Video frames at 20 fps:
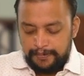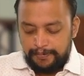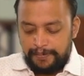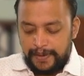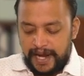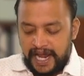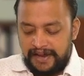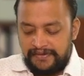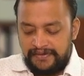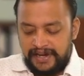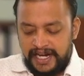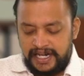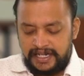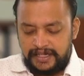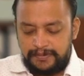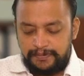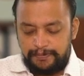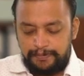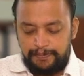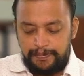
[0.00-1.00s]

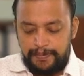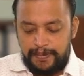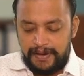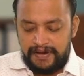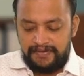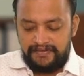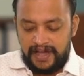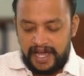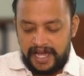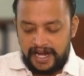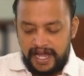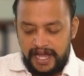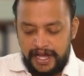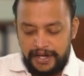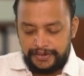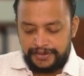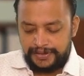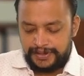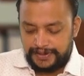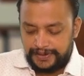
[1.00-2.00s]
Private
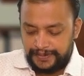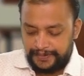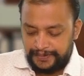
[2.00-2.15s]
warehouse,